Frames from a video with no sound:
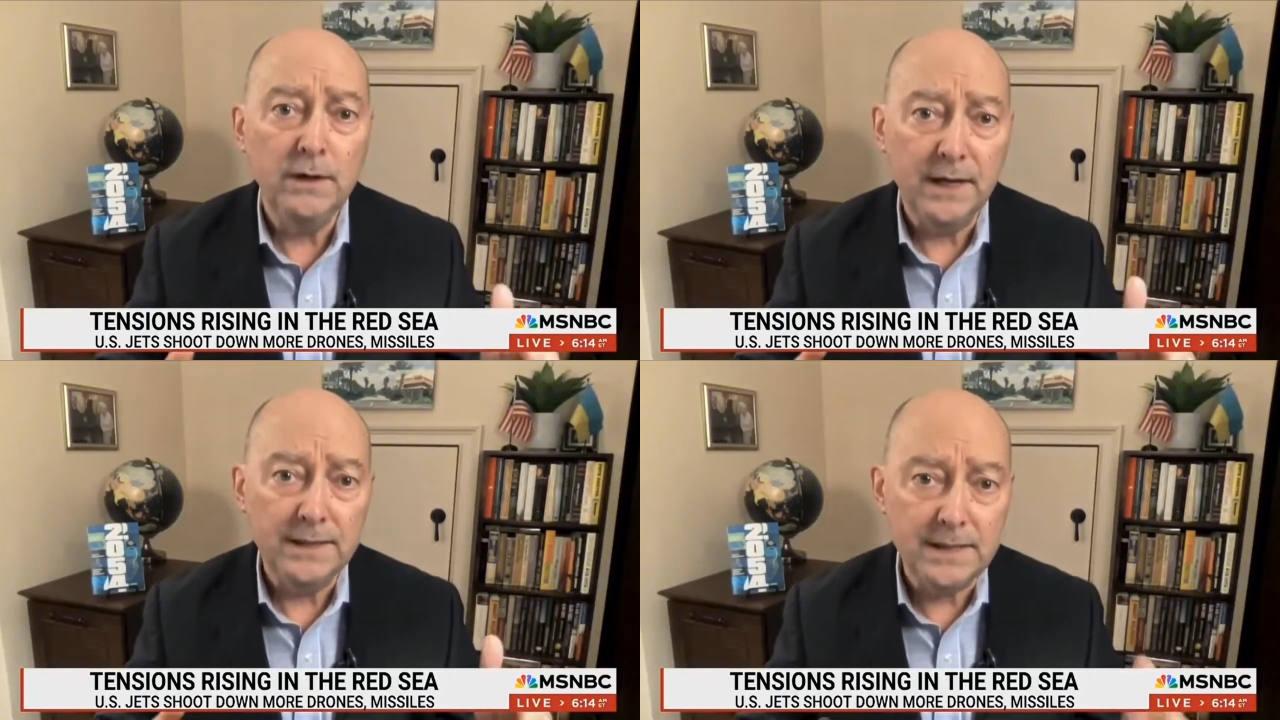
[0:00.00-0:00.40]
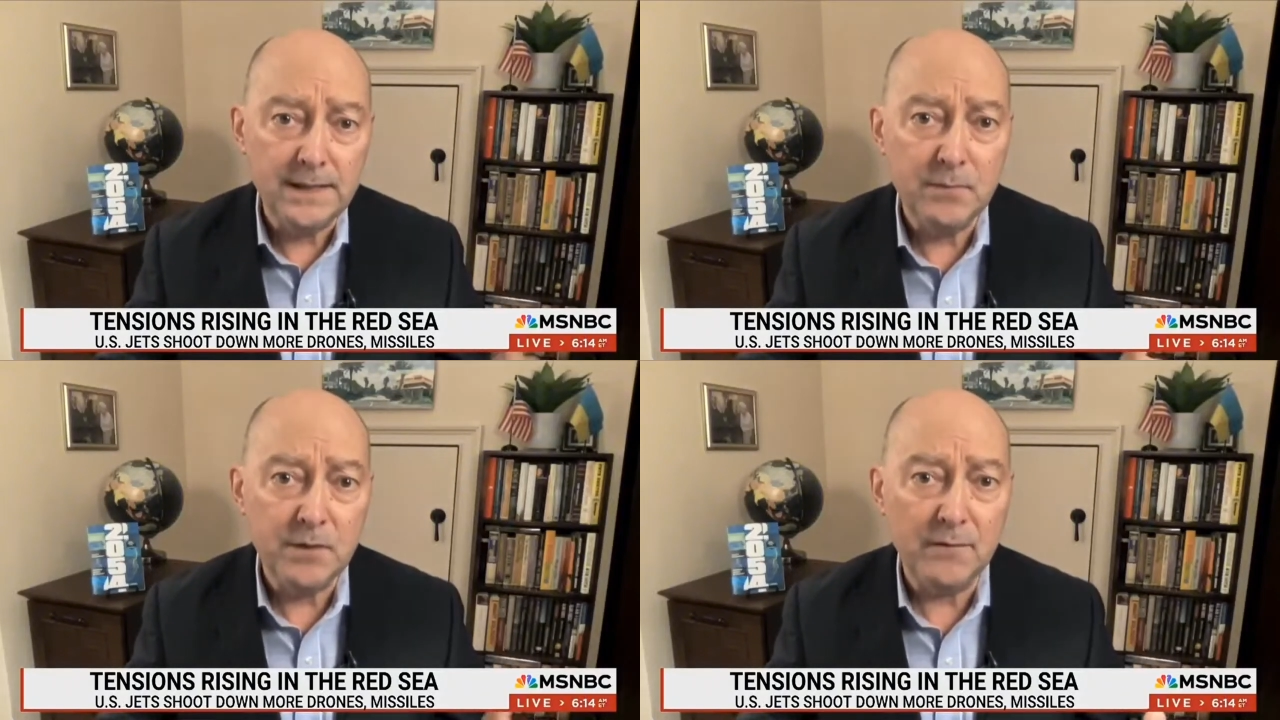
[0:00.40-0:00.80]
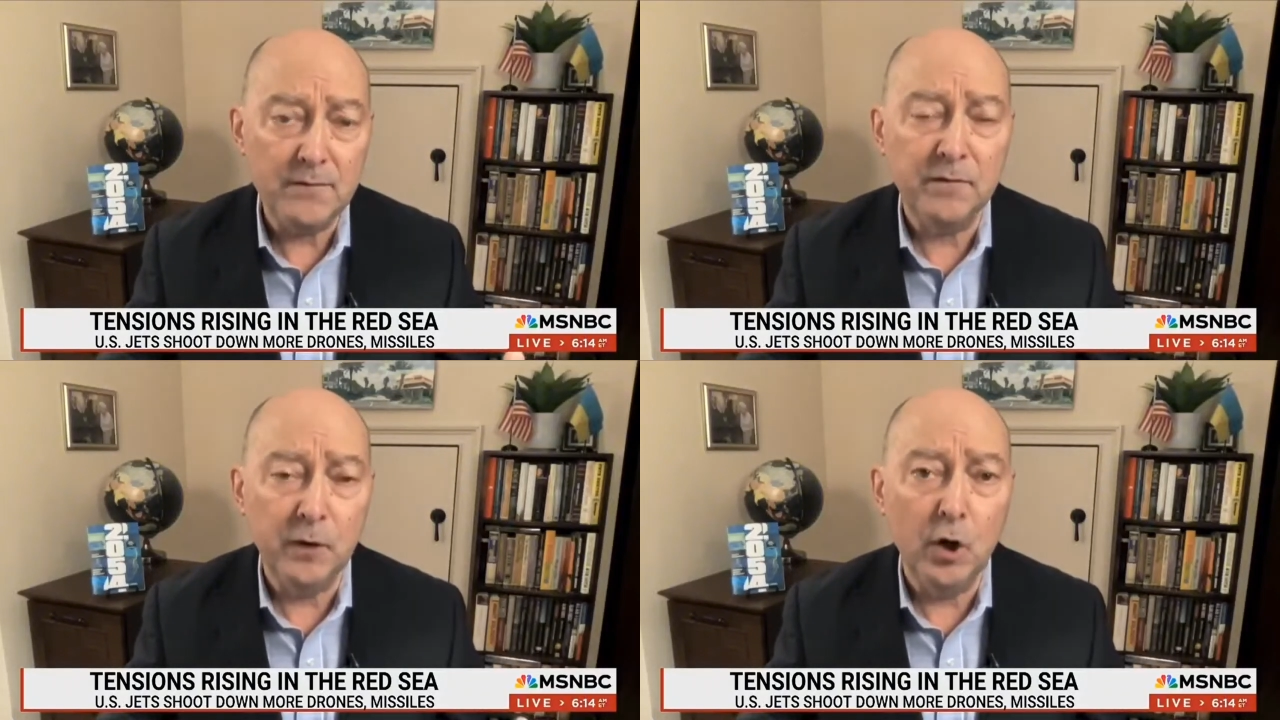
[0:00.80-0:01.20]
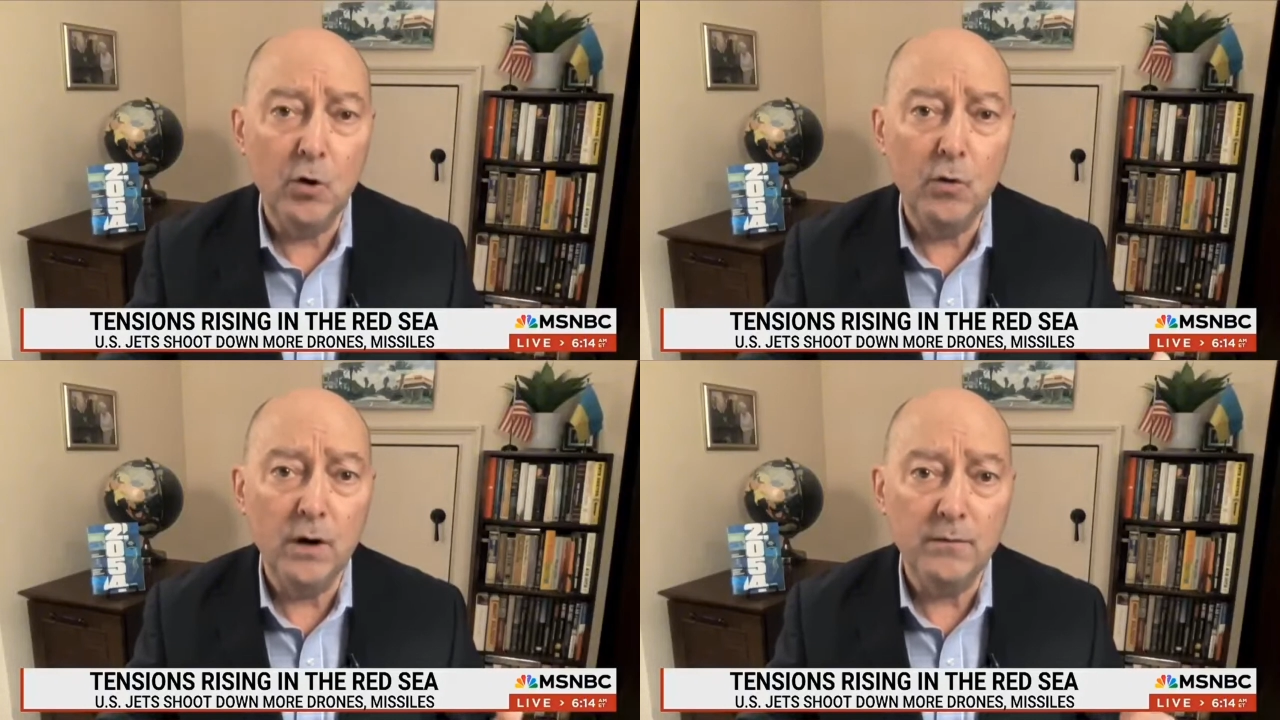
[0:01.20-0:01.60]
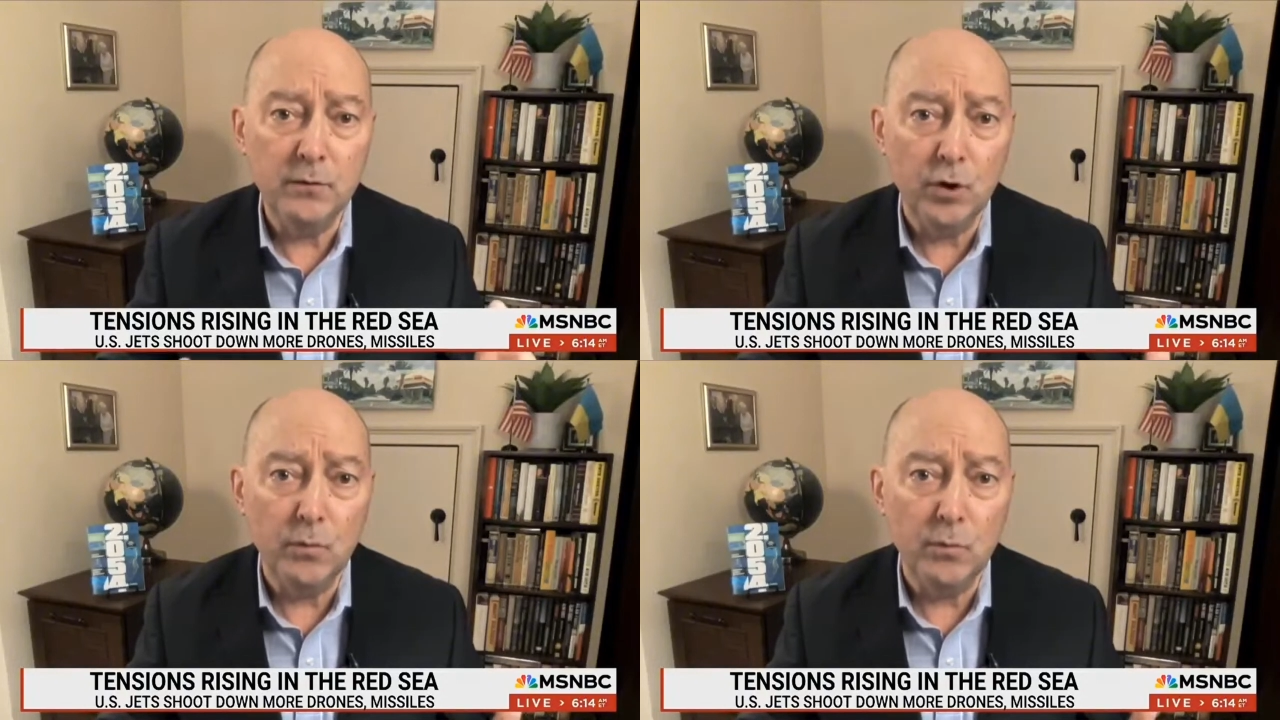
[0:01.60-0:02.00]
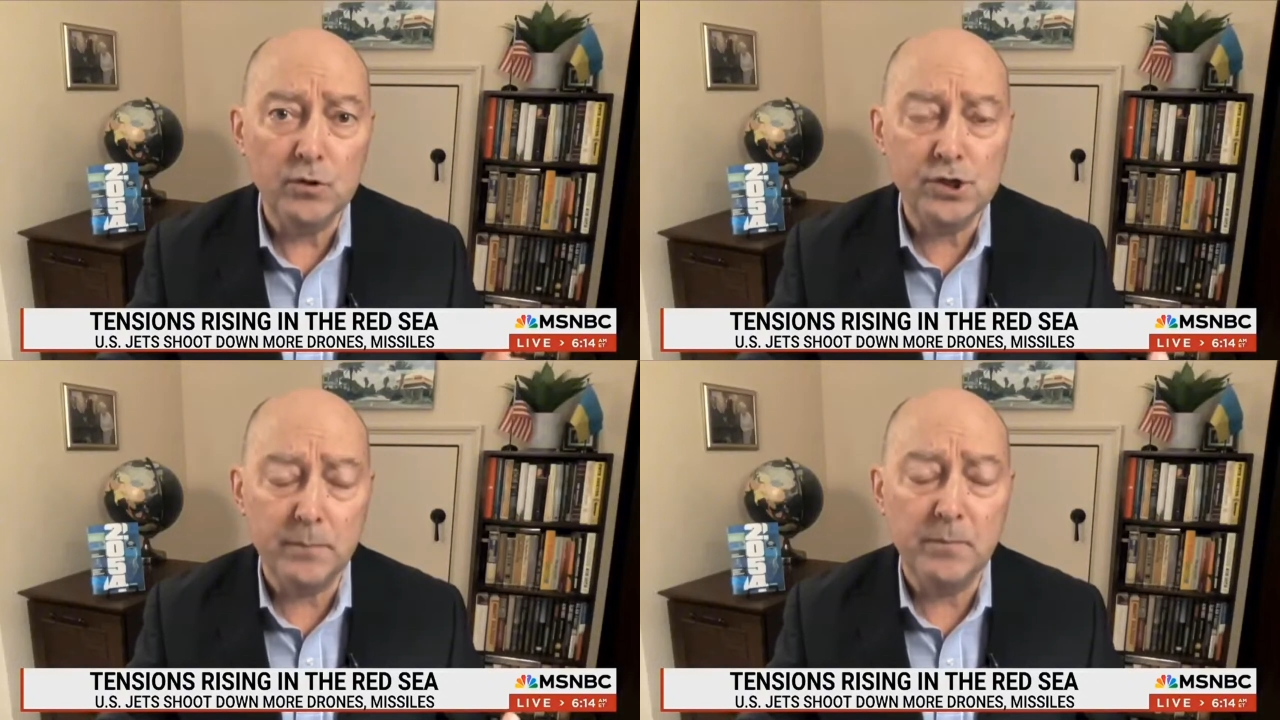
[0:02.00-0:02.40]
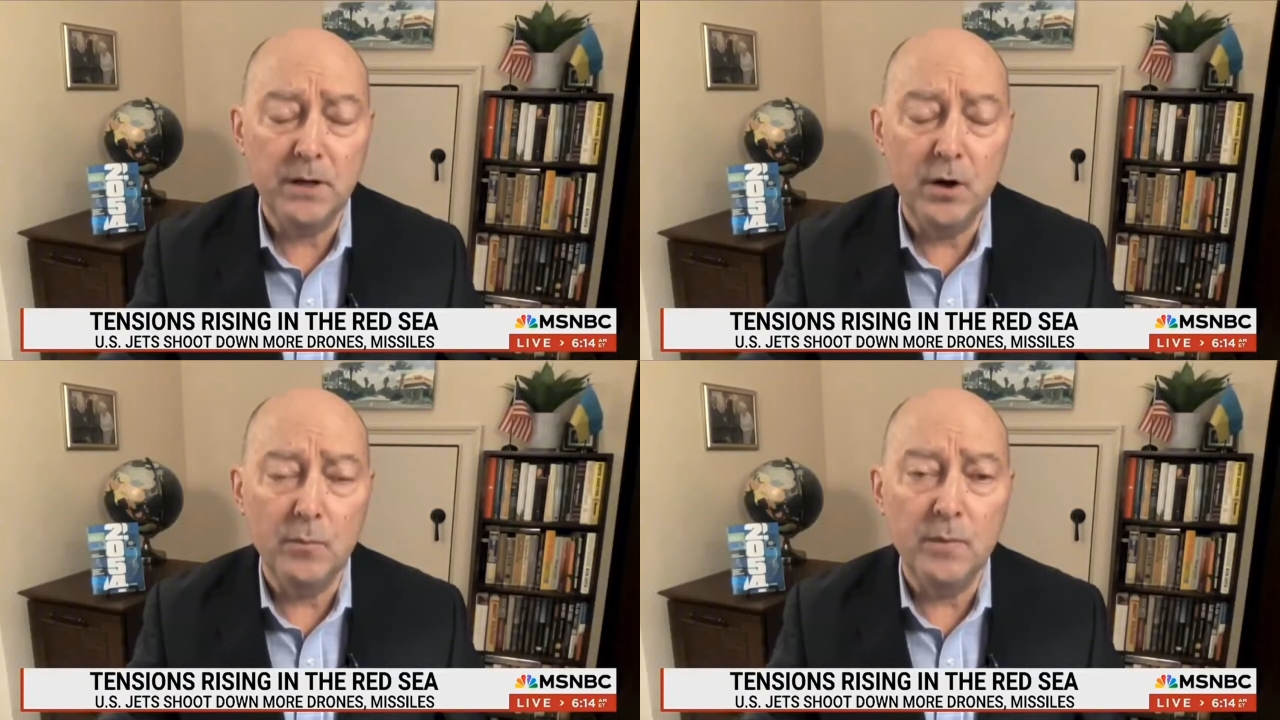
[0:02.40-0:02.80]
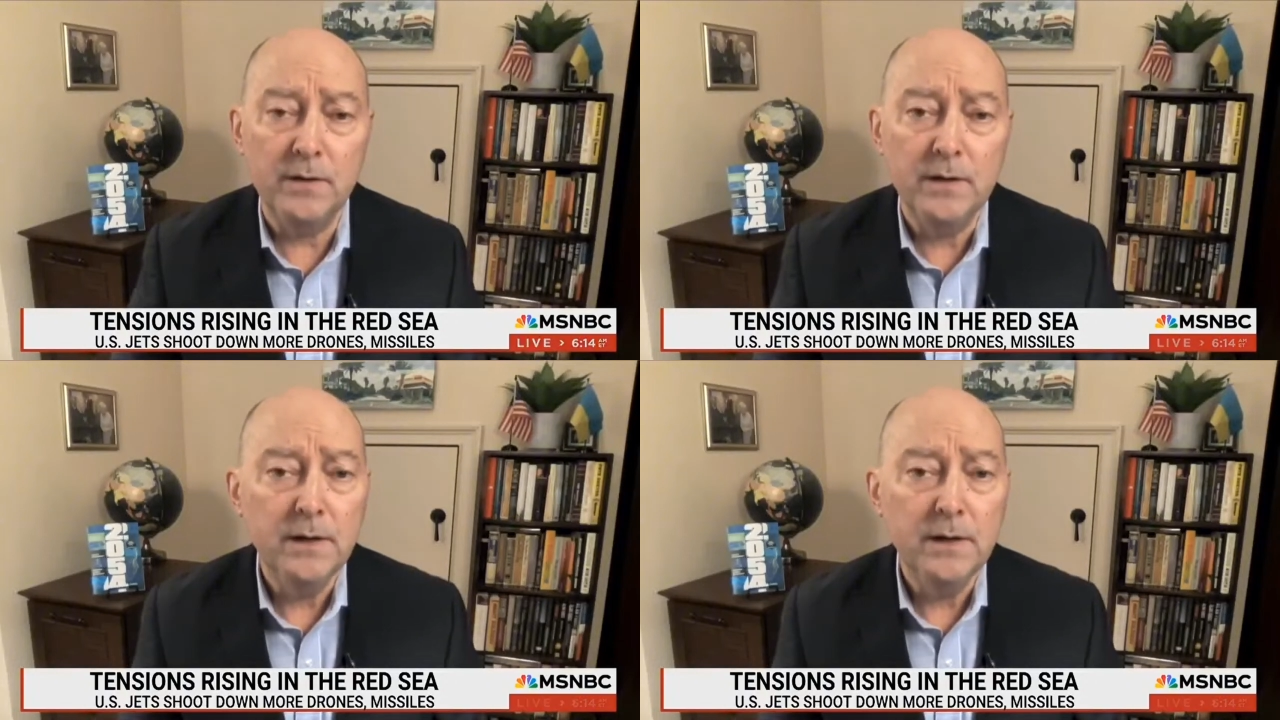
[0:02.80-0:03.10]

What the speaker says: and keep that flow of global shipping open,